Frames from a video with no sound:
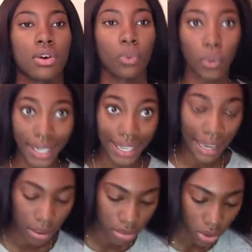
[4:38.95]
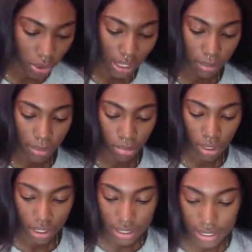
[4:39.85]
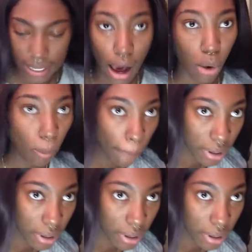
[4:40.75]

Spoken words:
wig cap so it can mimic scalp,